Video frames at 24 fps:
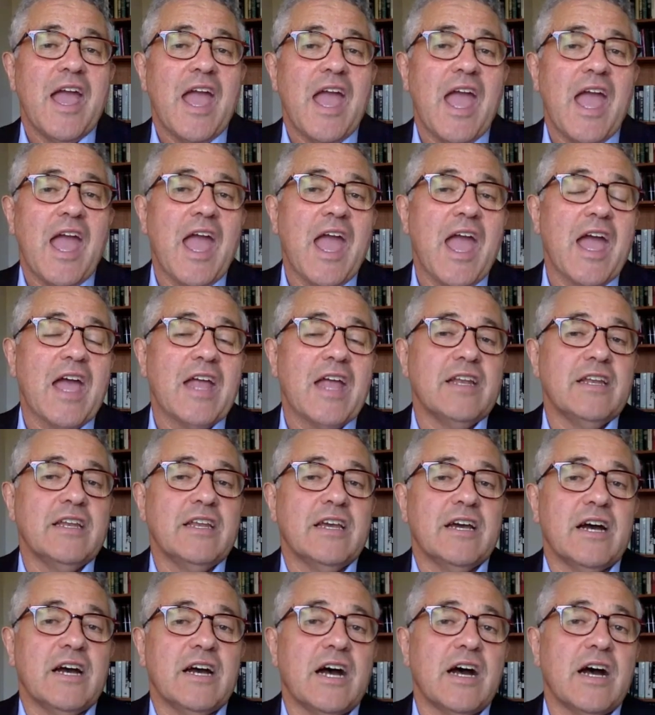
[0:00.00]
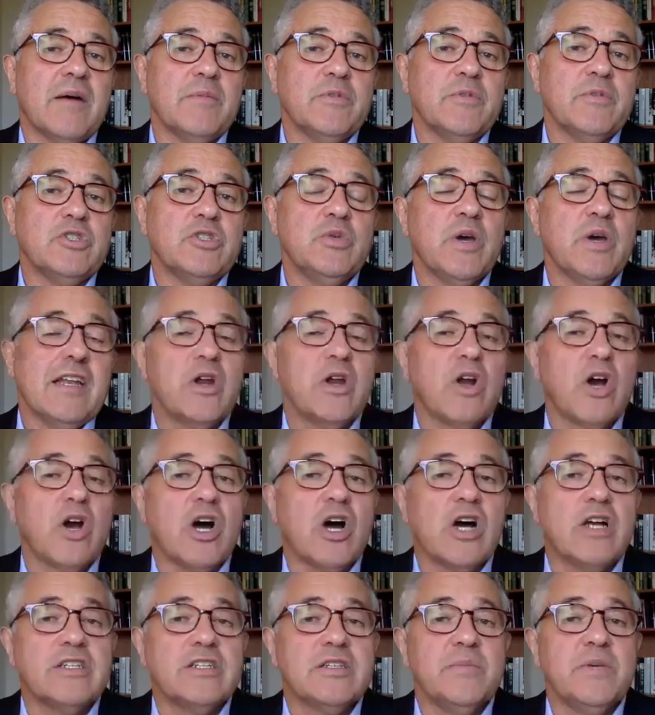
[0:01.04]
And she went
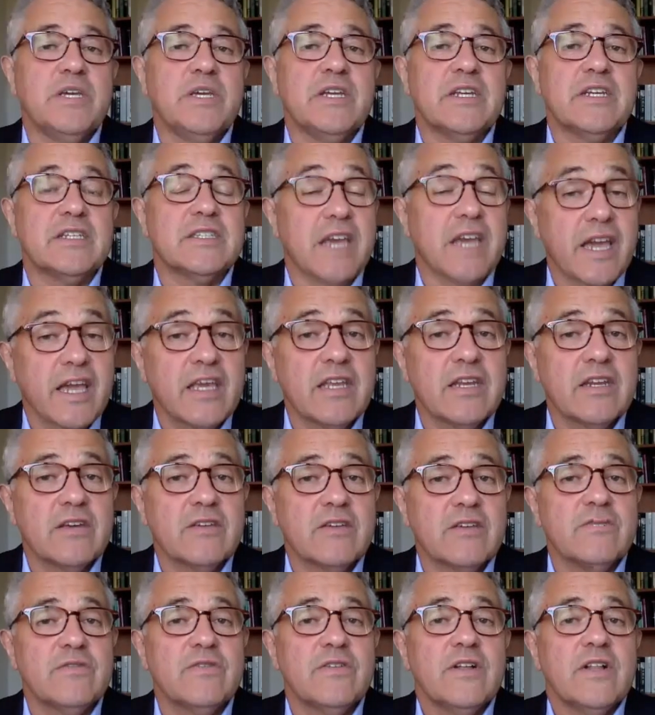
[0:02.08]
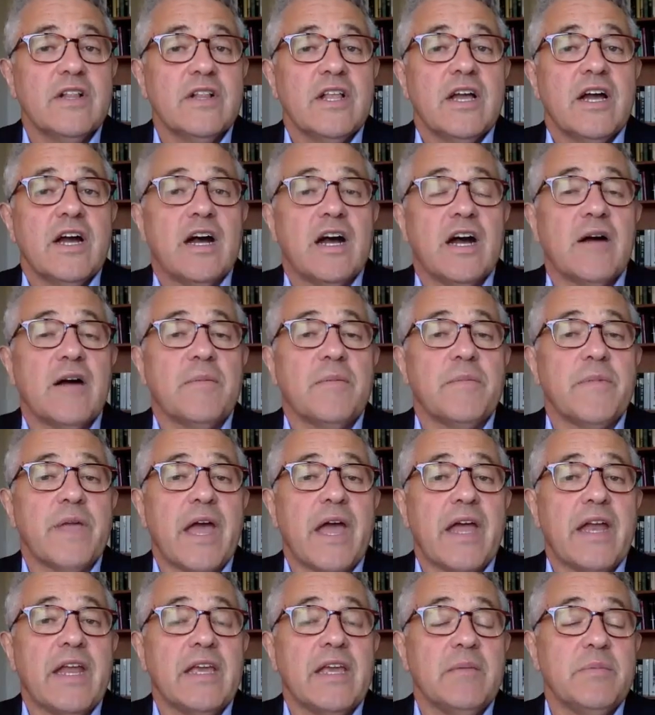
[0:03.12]
on to be an executive
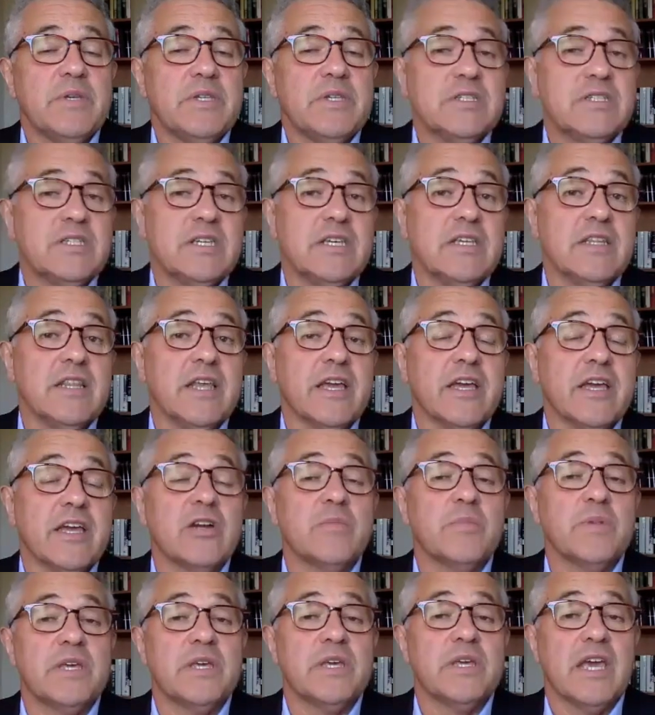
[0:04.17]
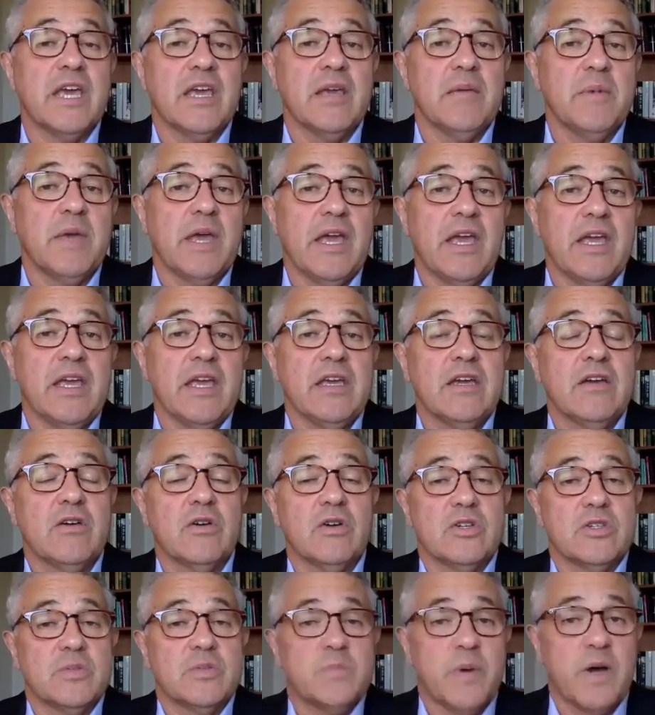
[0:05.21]
at ABC, later became a
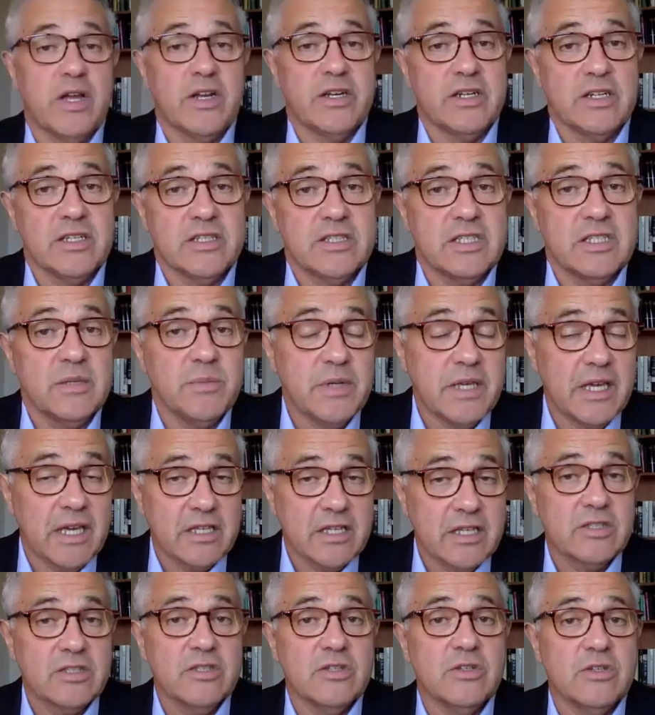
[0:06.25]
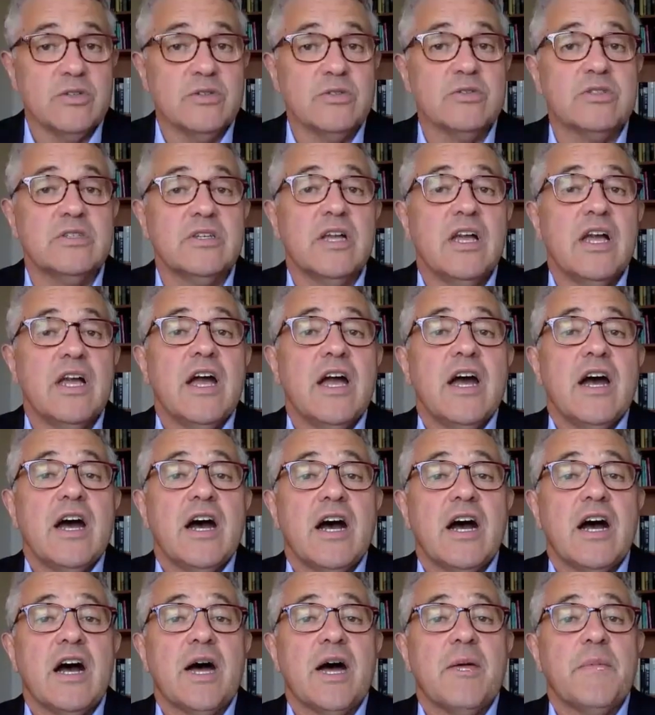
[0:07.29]
correspondent at CBS News.
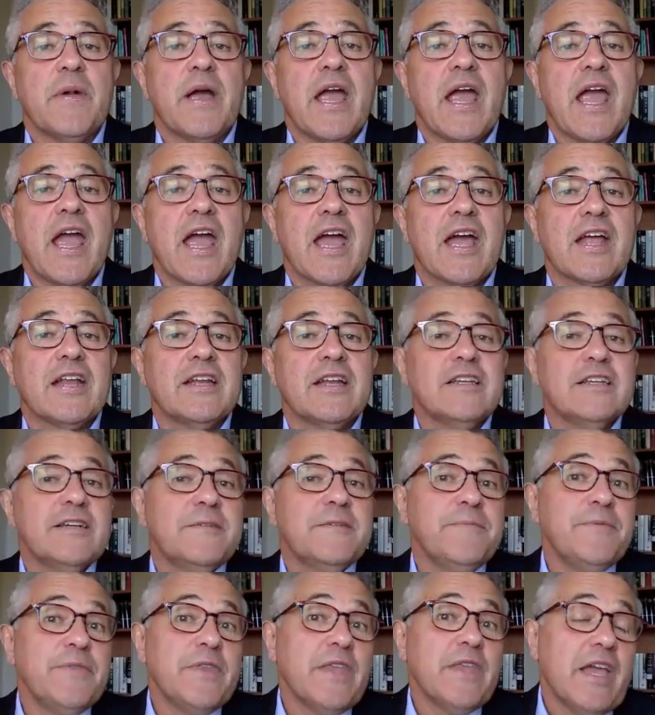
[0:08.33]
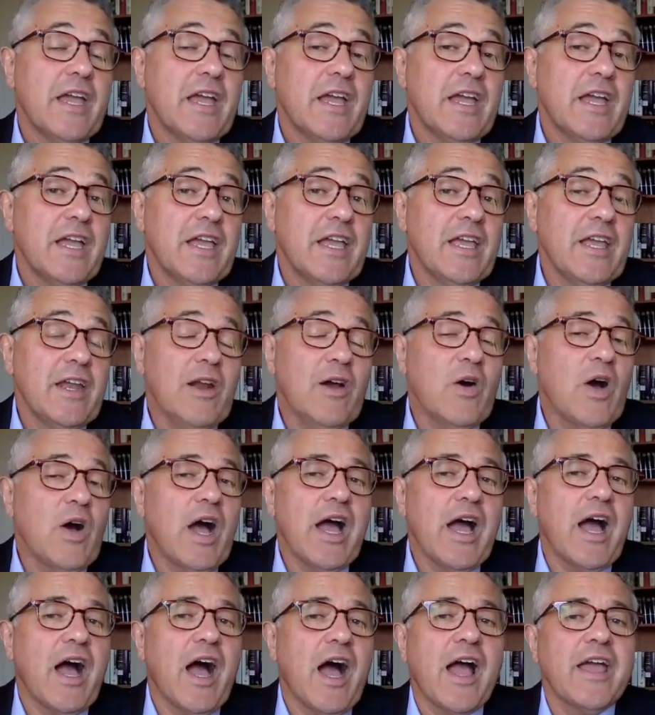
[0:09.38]
And you know,
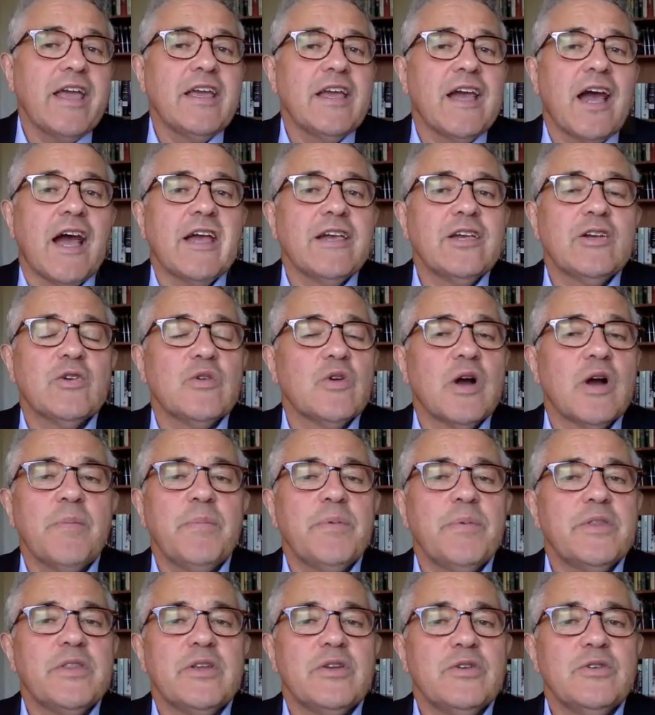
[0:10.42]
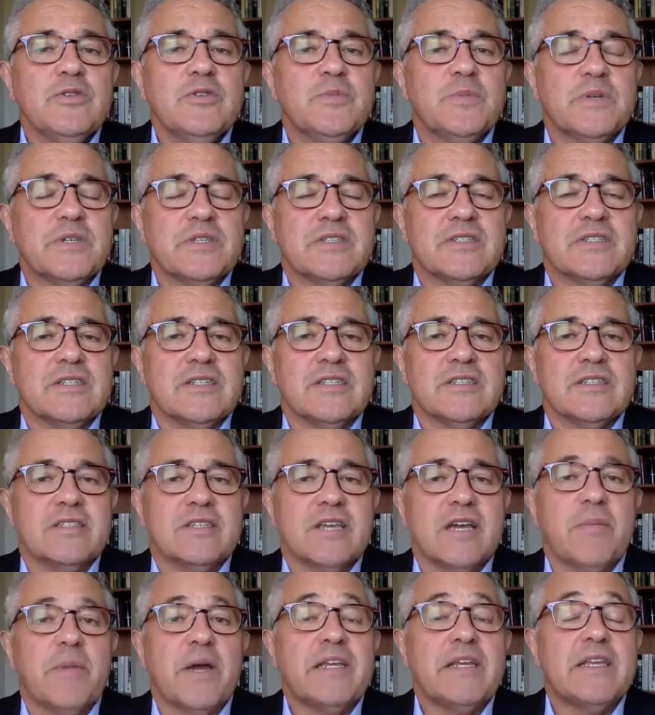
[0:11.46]
I grew up in the news business.
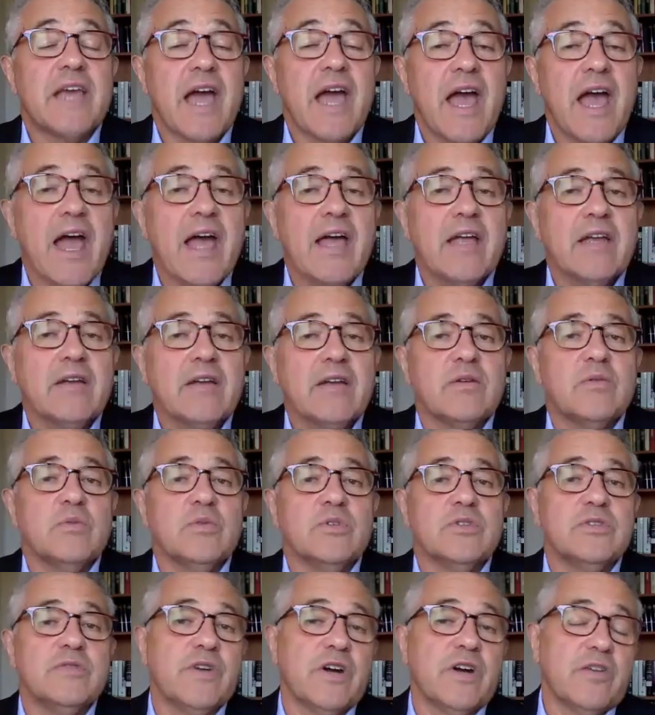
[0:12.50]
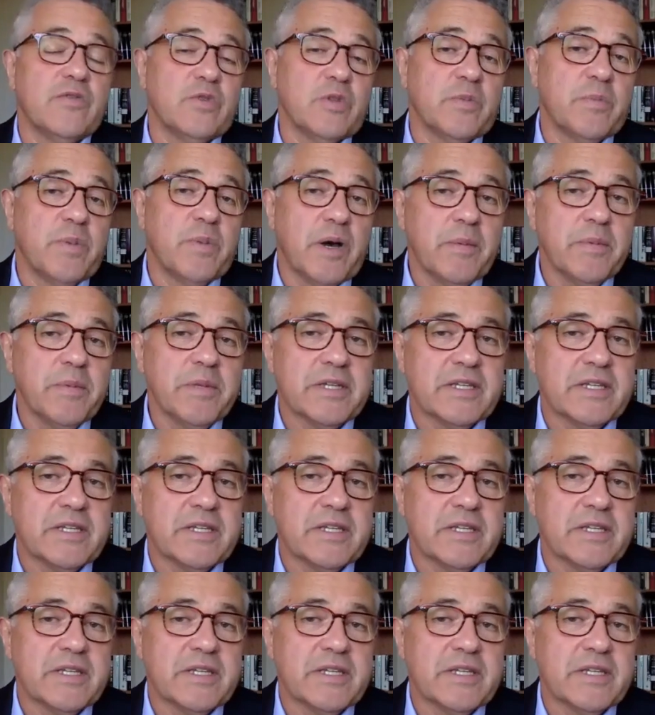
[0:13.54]
My dad was involved with public